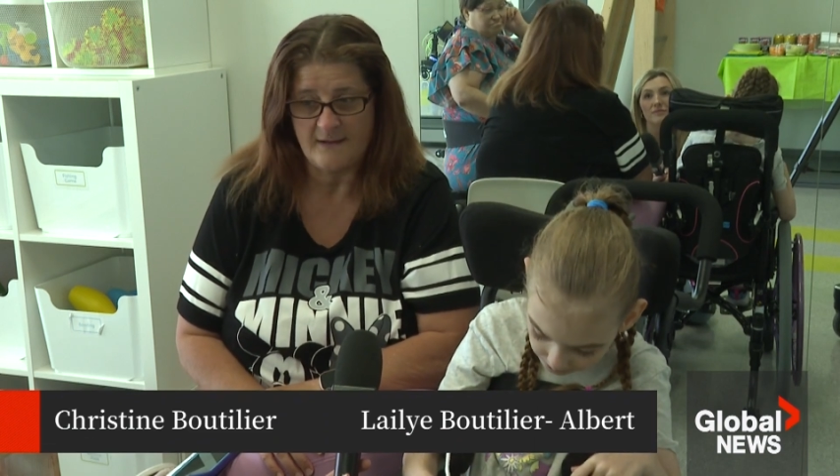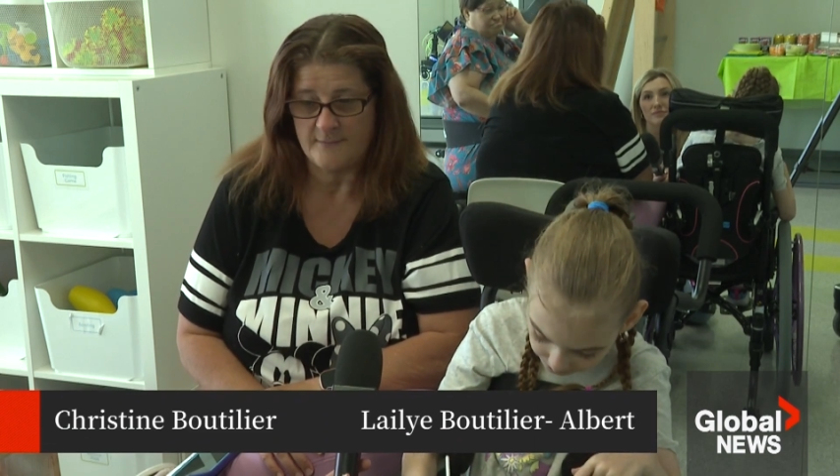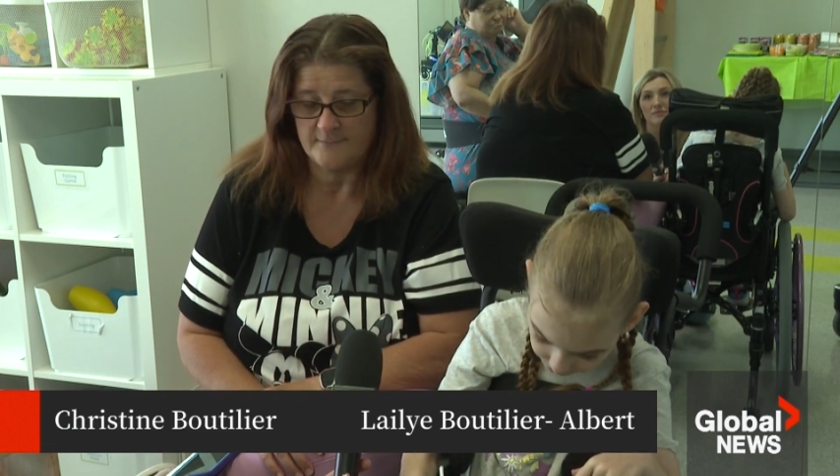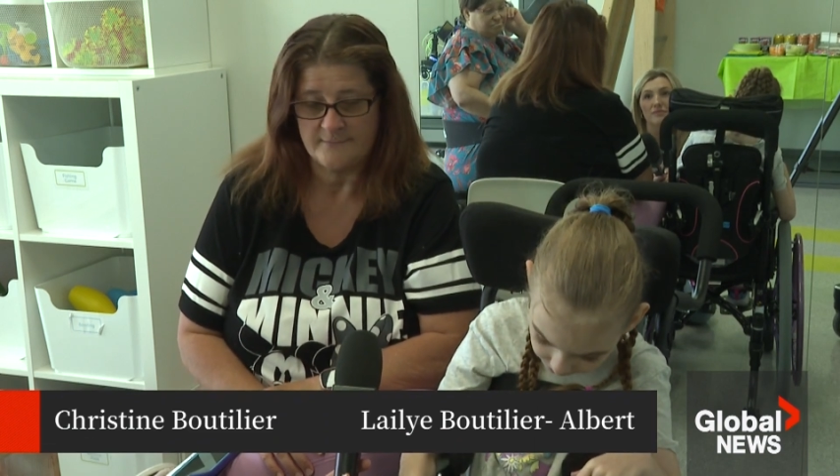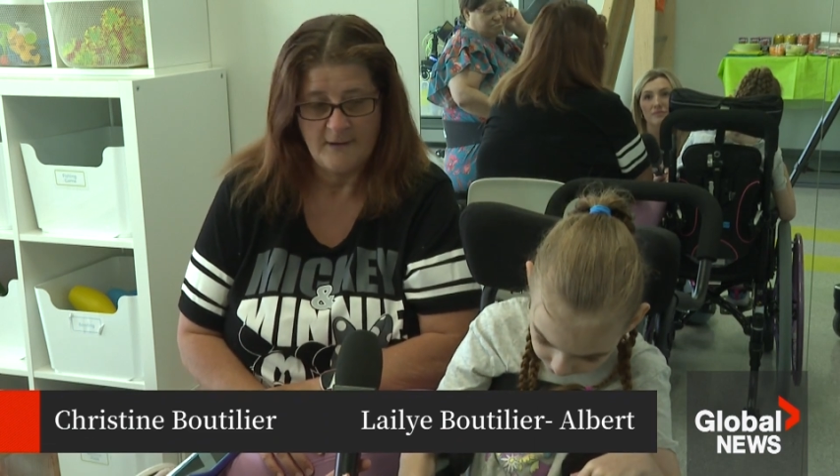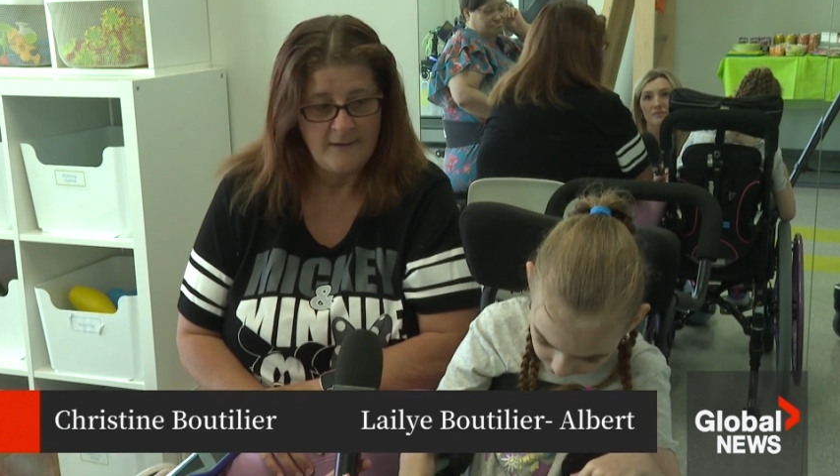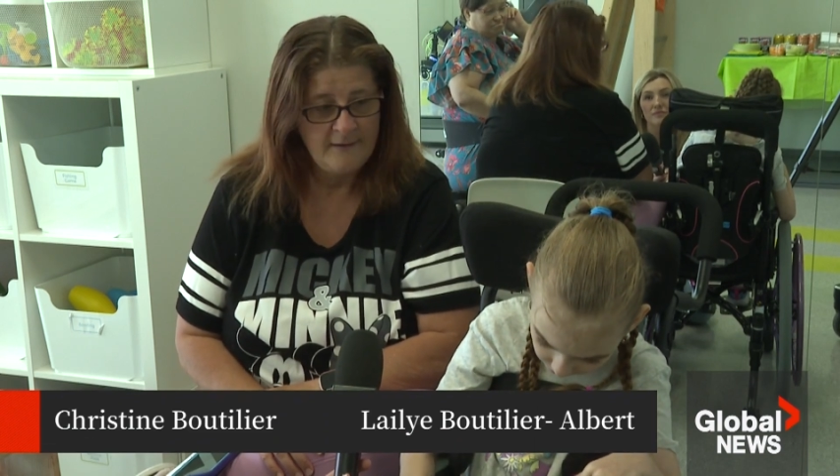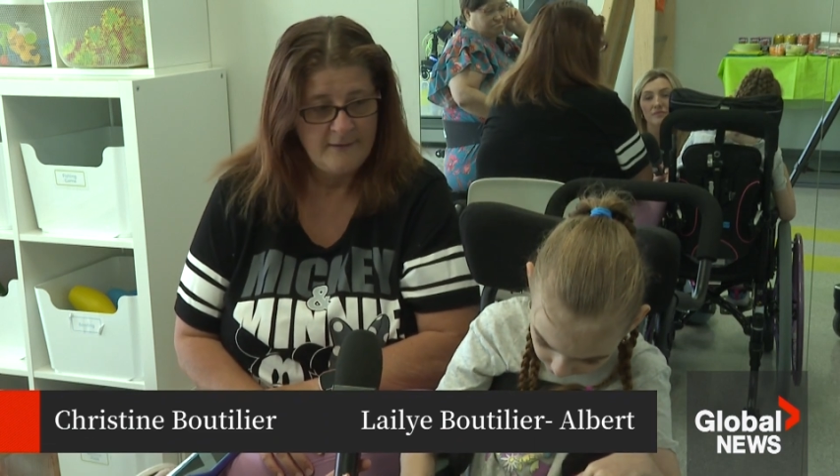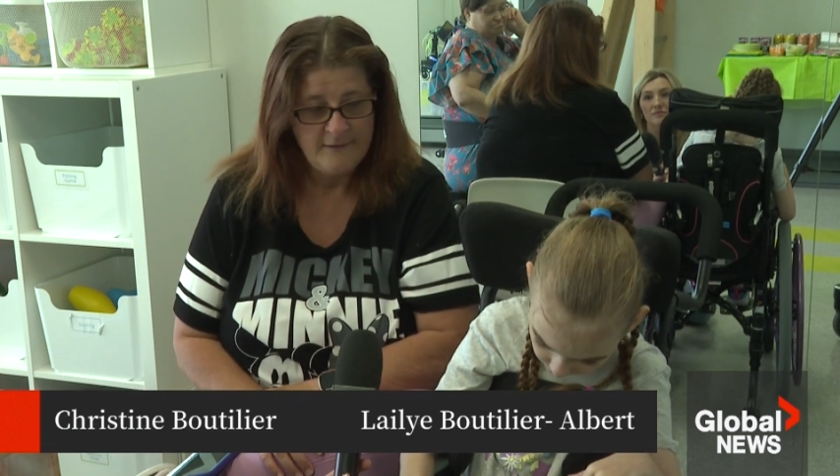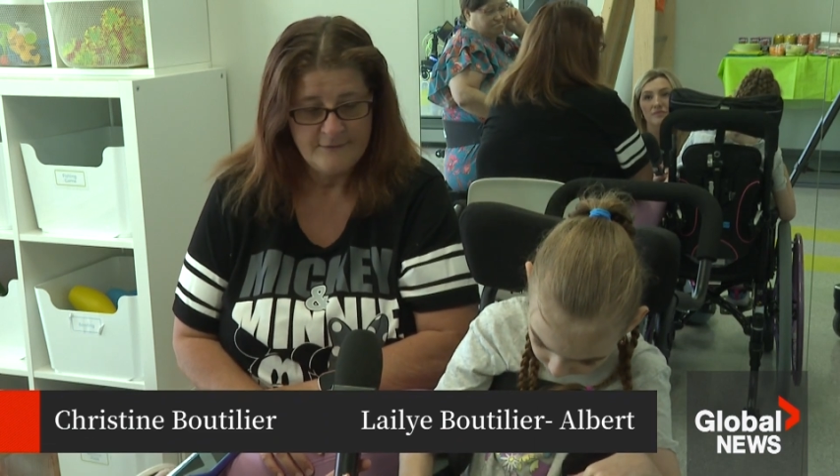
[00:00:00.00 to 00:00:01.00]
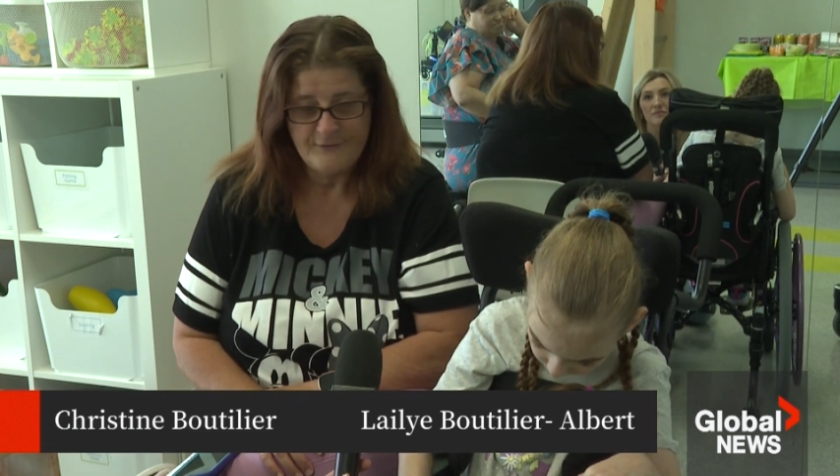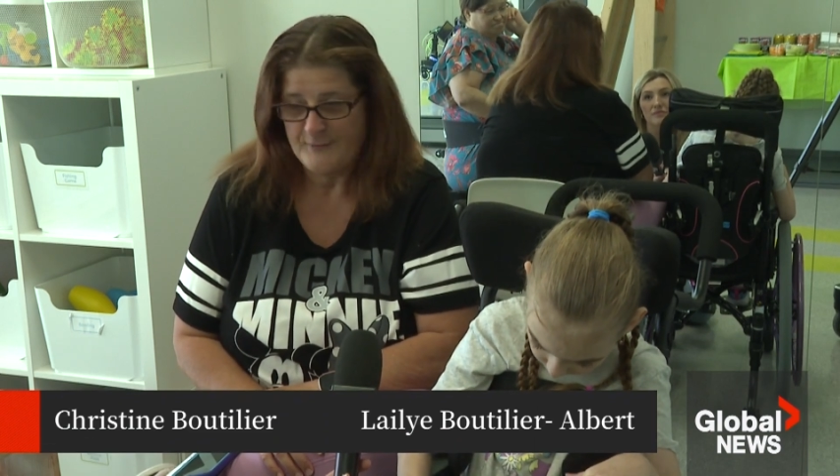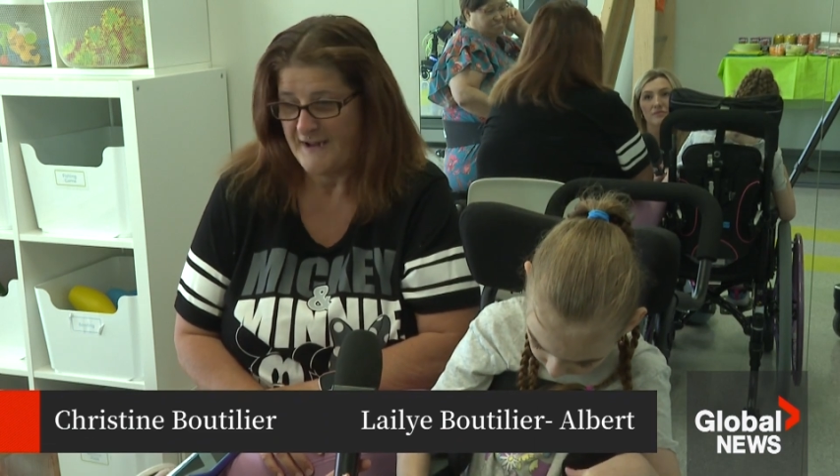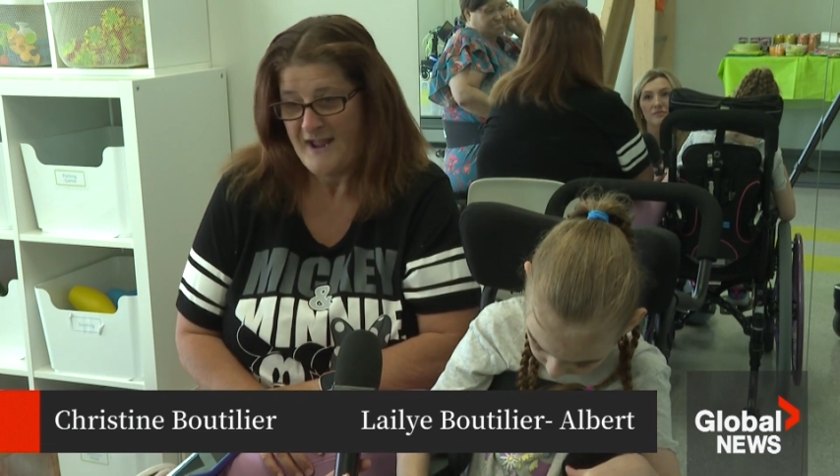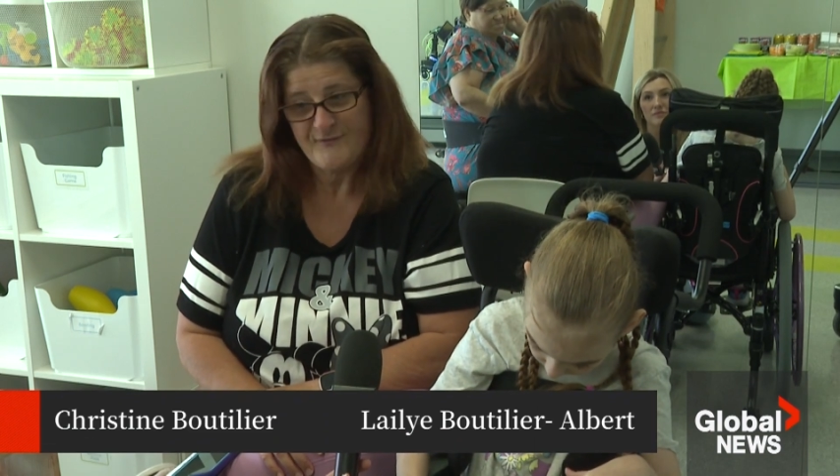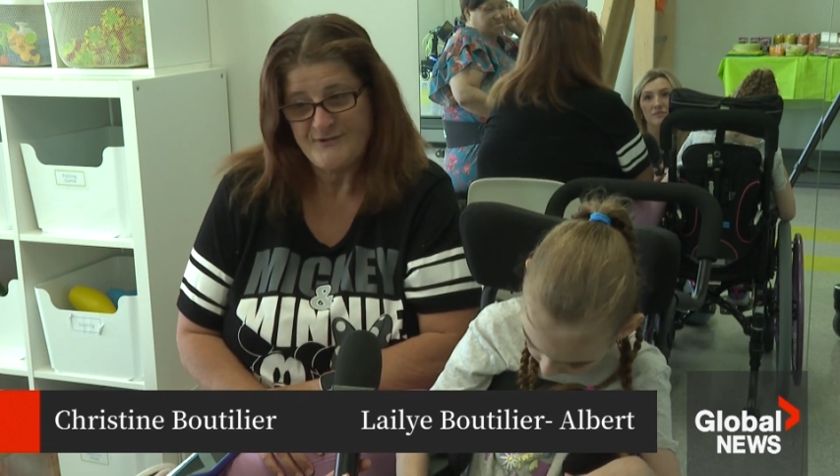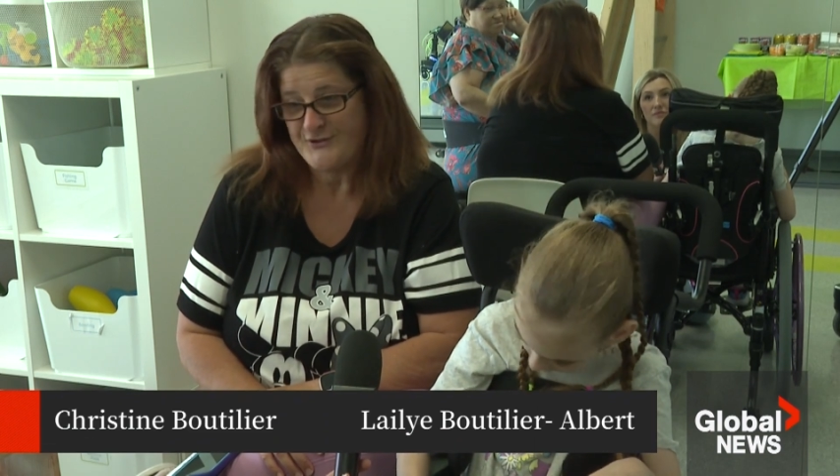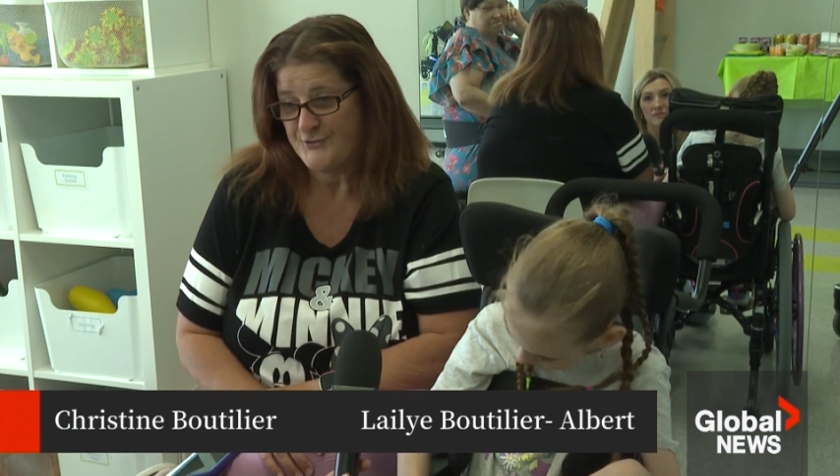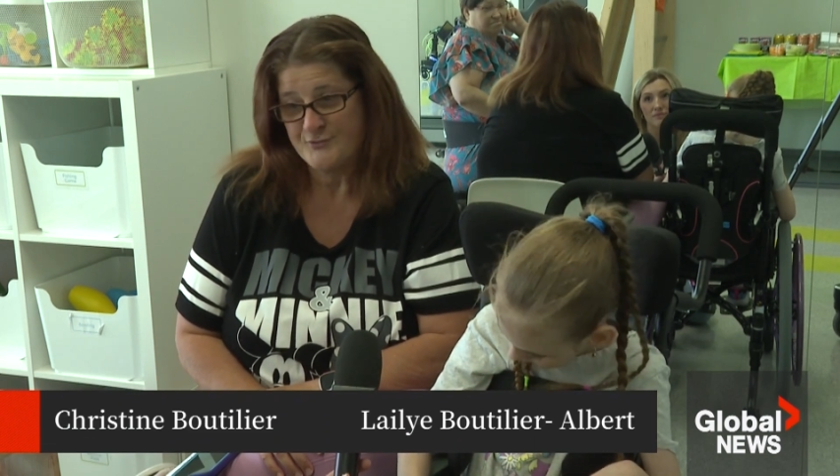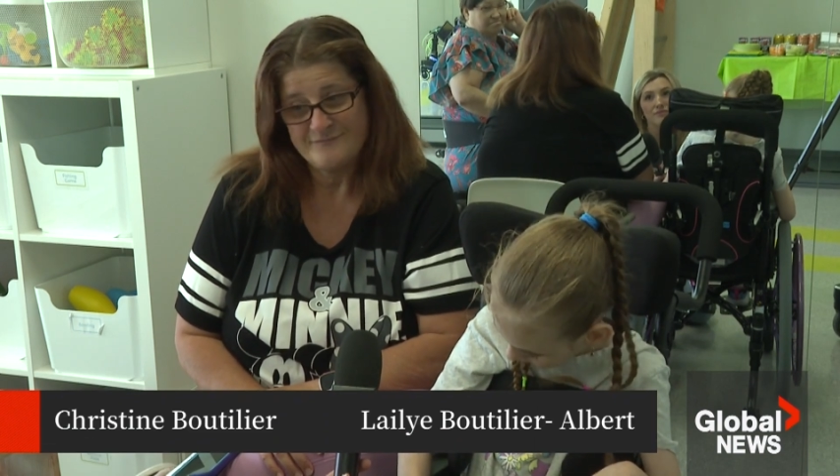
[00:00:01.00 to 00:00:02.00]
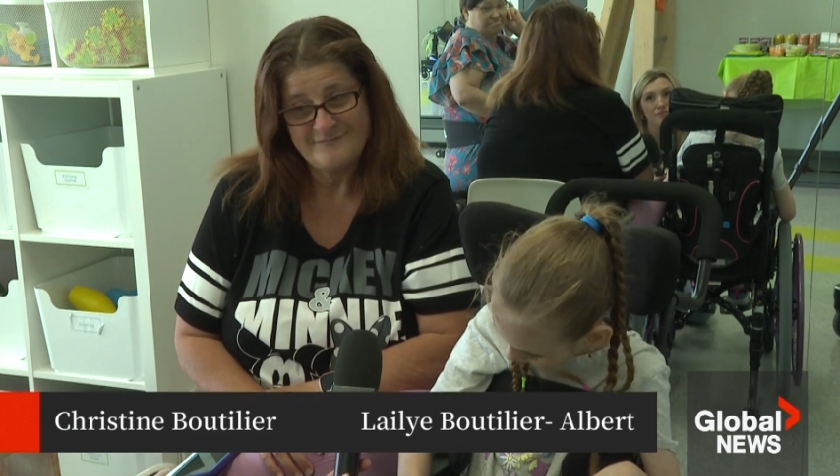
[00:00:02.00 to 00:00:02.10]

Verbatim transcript: Um, do what I have to do.